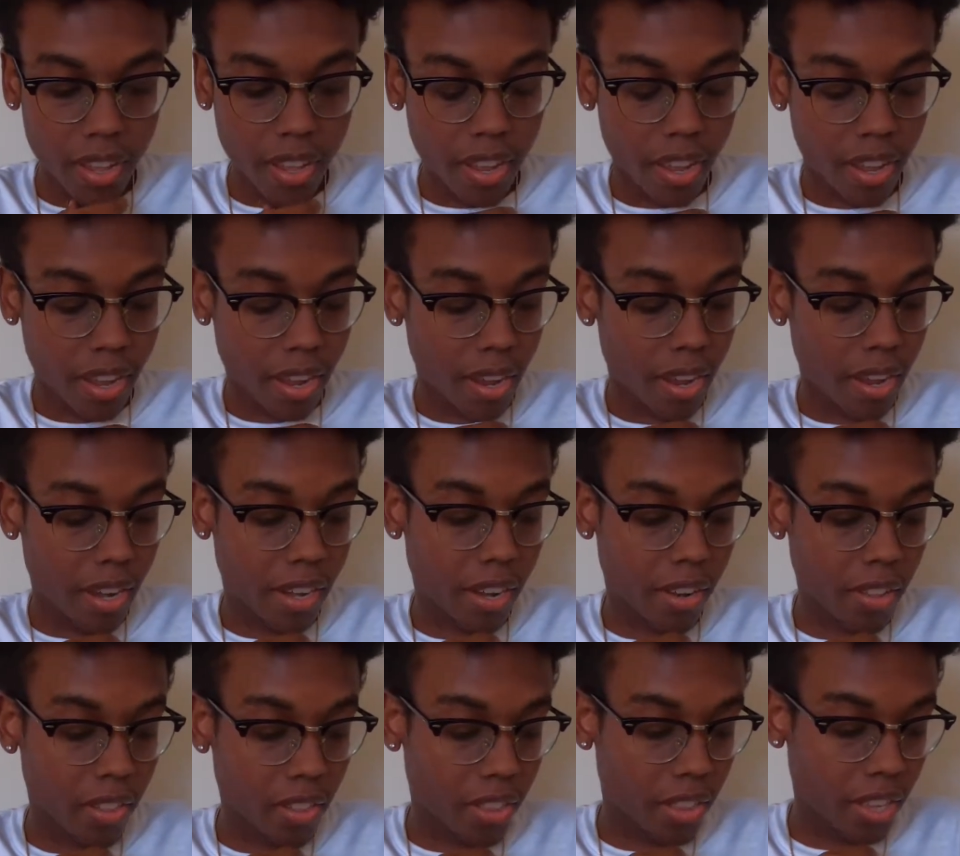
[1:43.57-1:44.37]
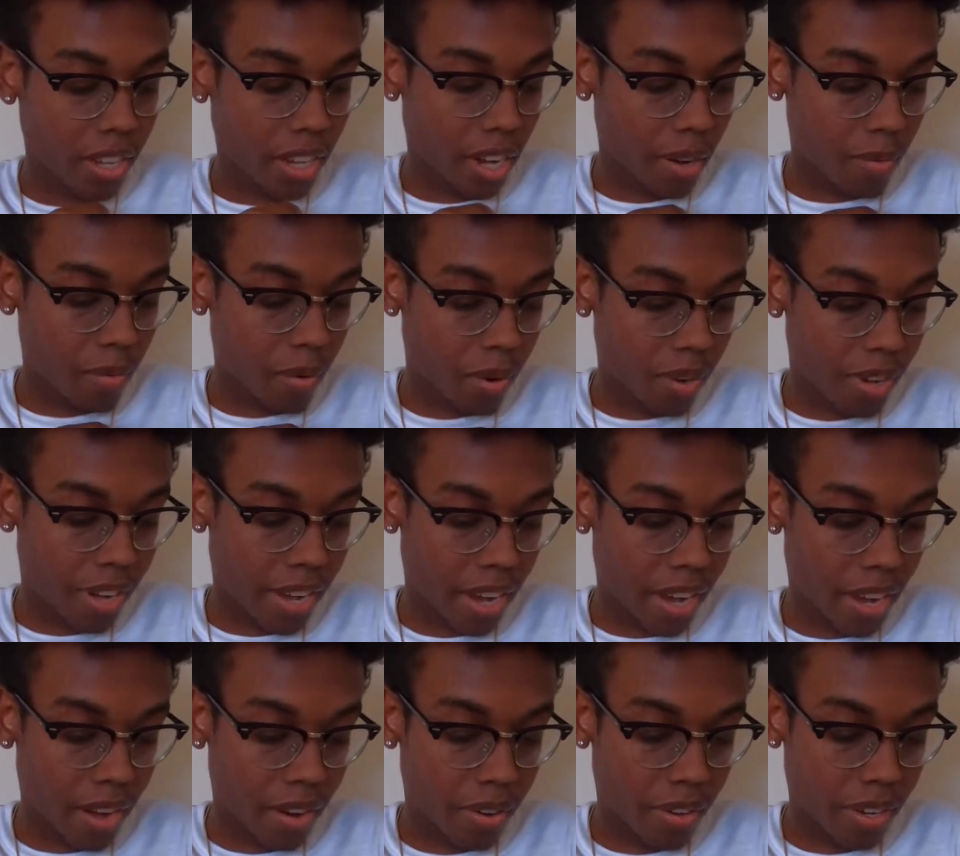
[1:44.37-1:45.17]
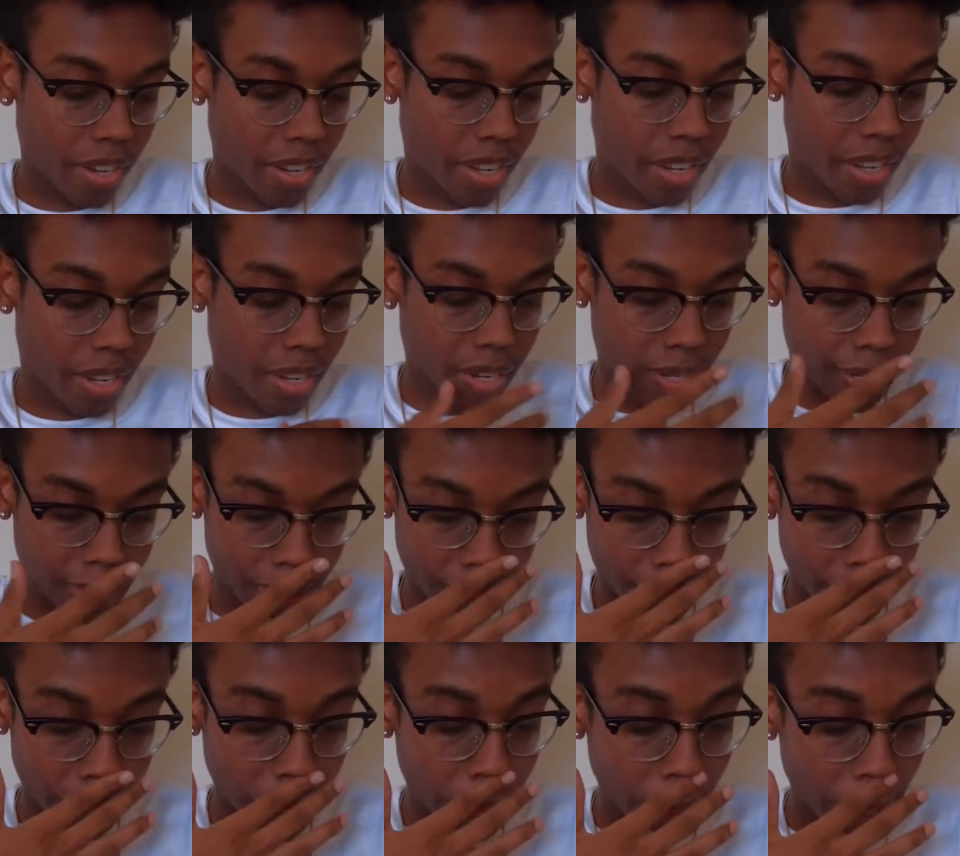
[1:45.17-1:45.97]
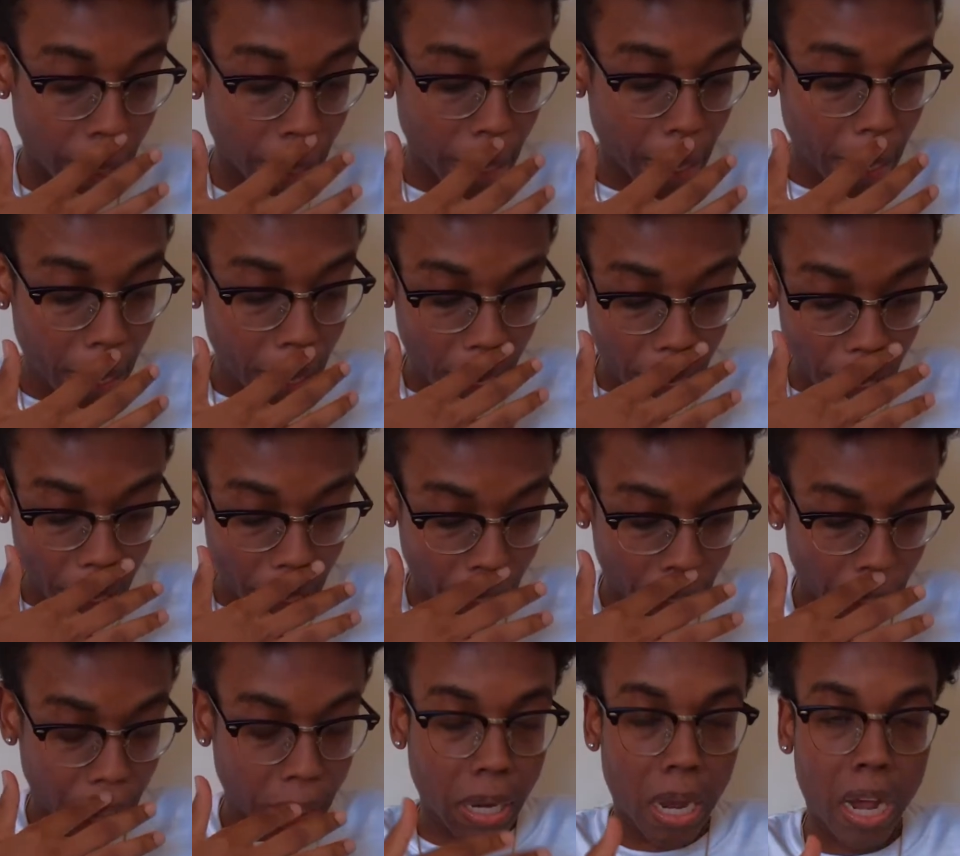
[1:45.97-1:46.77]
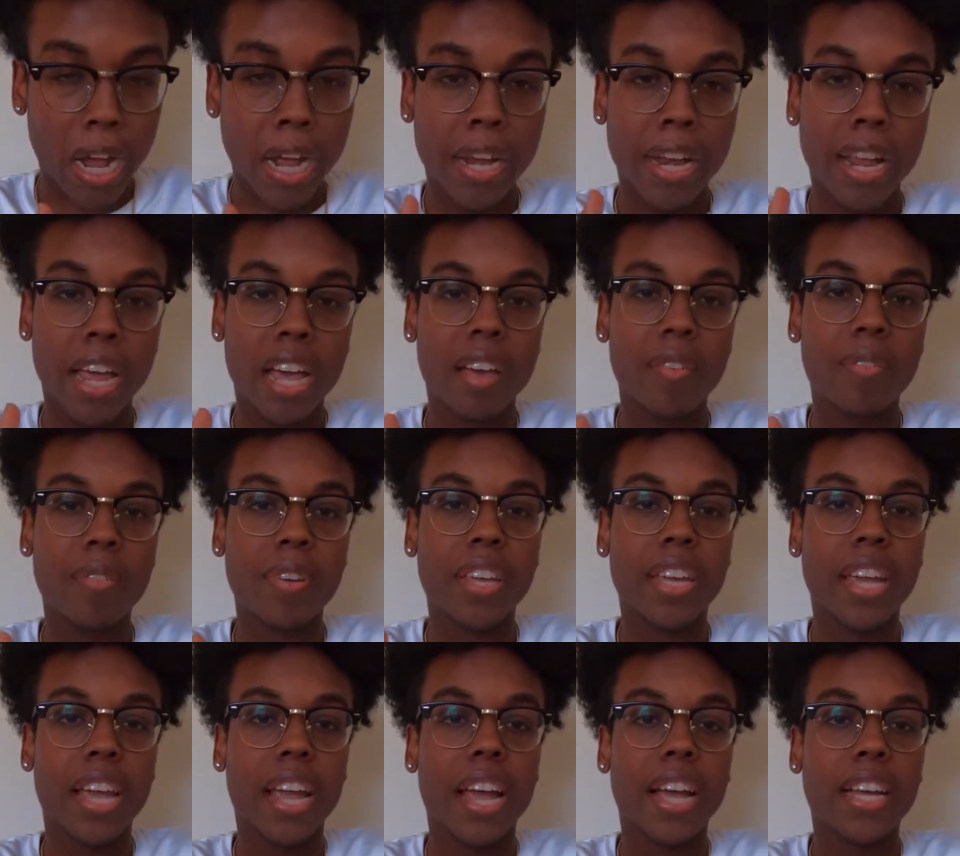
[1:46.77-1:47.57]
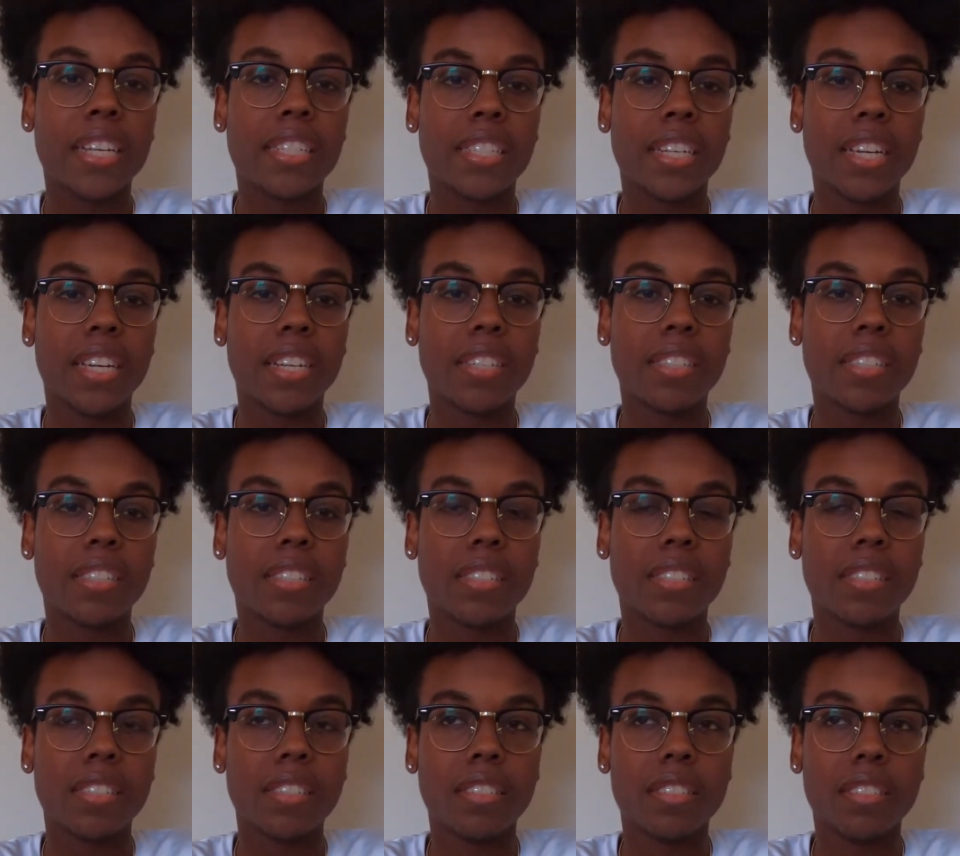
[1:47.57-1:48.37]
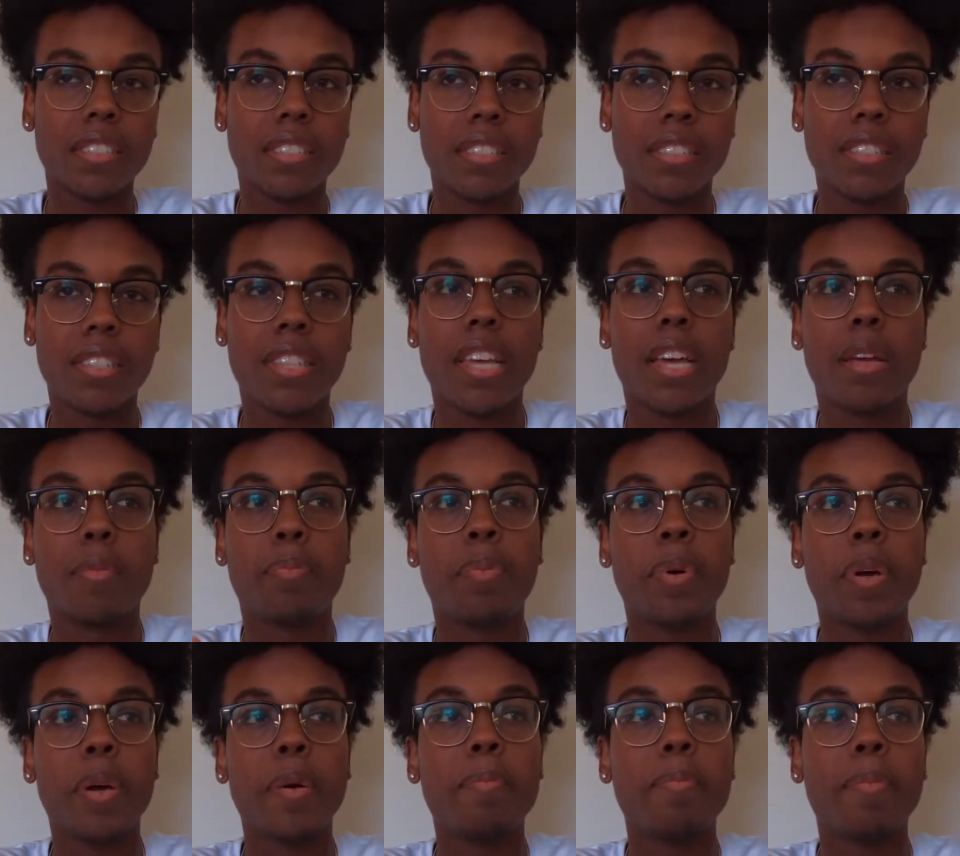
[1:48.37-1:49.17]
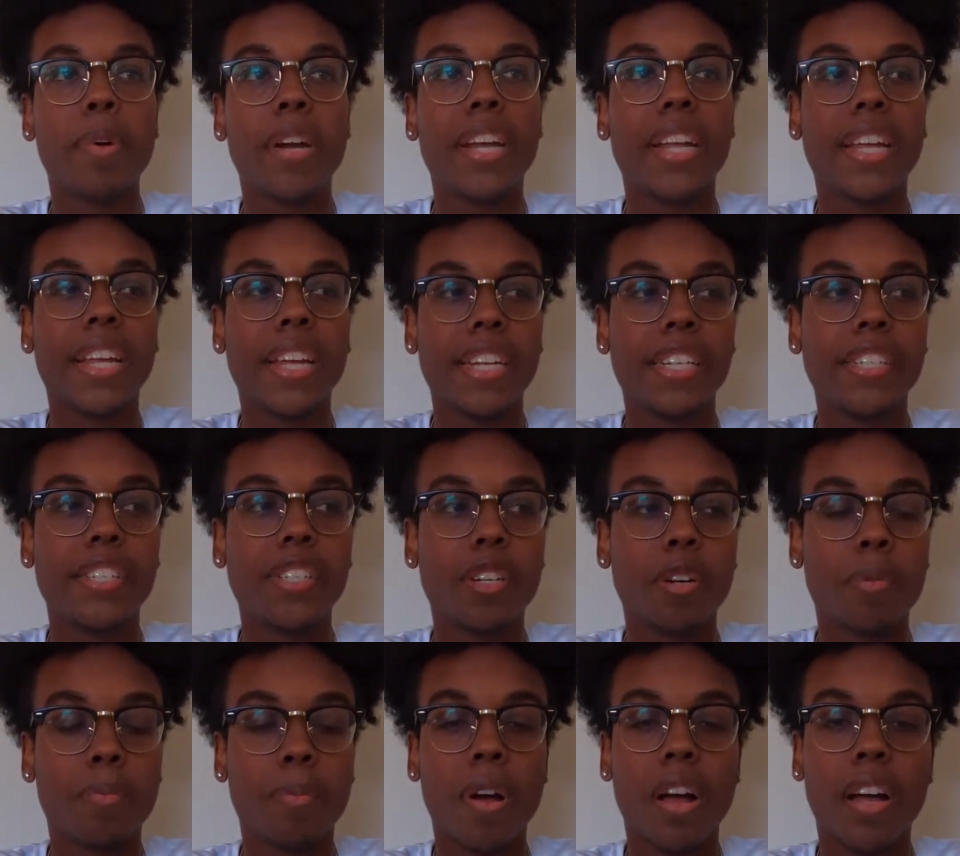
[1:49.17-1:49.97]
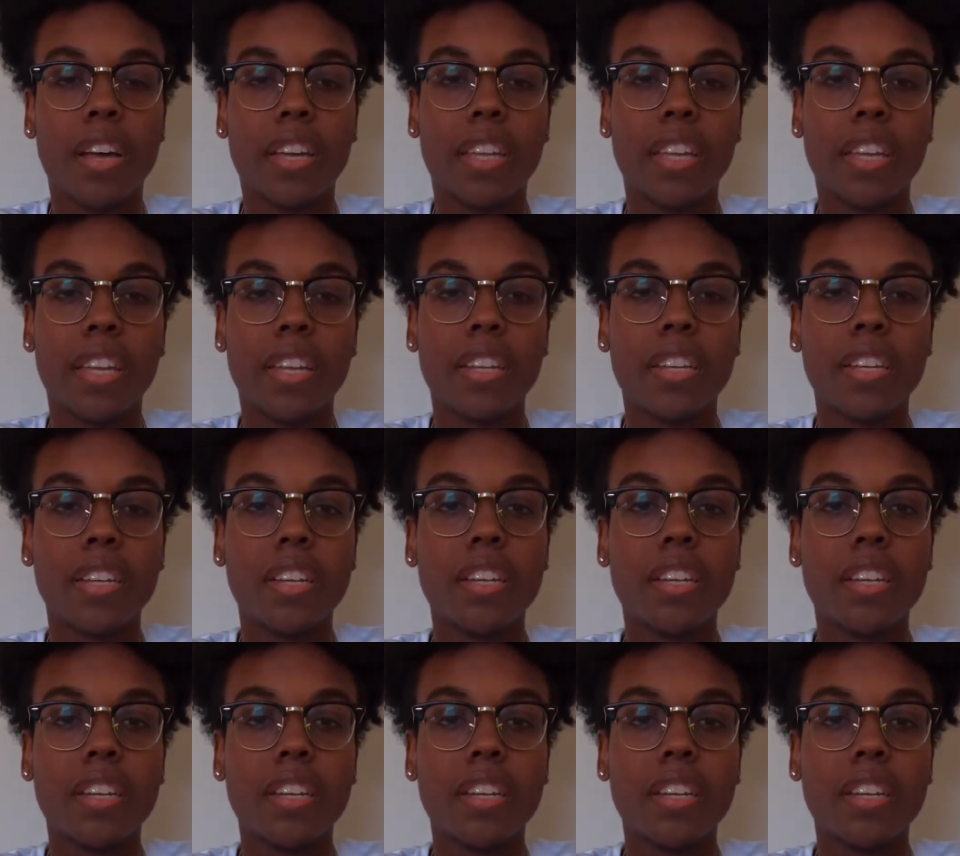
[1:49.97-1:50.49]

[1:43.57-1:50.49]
Another thing I wrote down is not having assets that put money into your pocket.